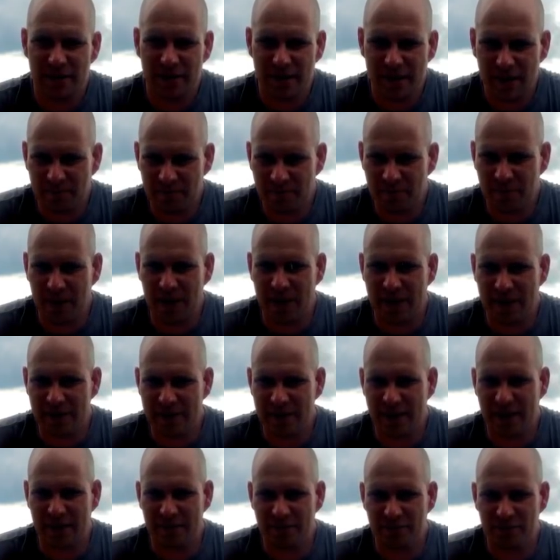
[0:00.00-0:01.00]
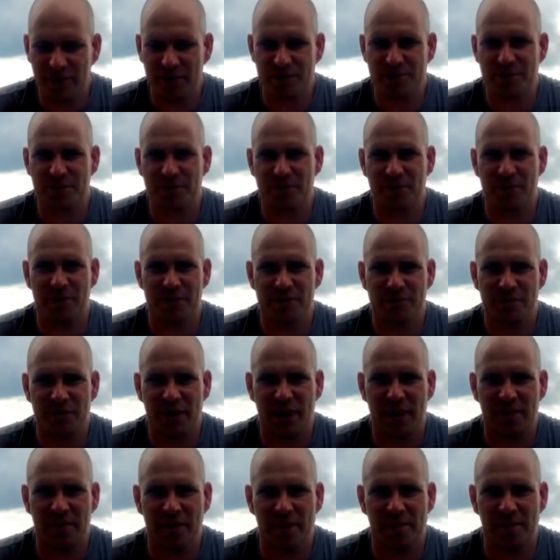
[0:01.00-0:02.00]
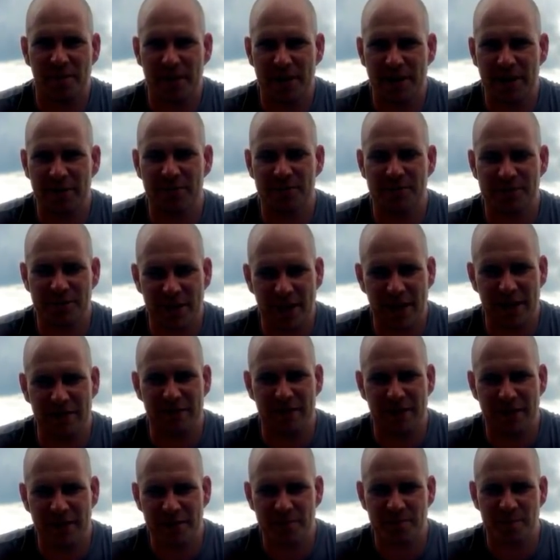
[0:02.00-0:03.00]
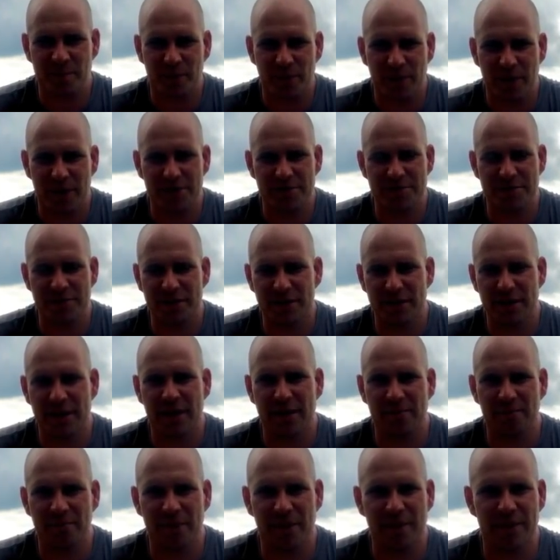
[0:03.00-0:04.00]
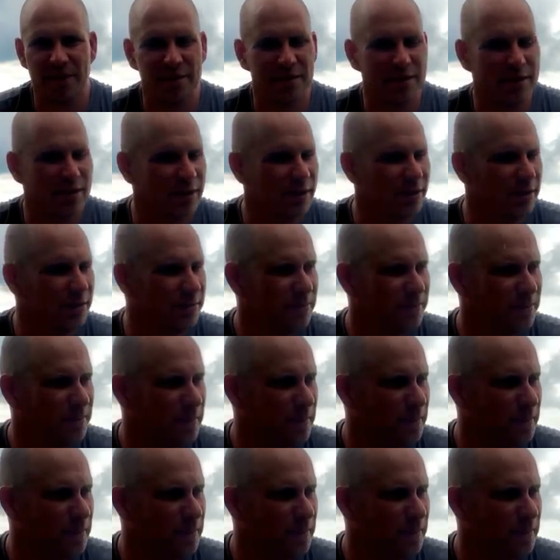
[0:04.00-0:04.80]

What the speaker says: can make that future for his family. I mean, he was kind of an inspiration in that manner, you know.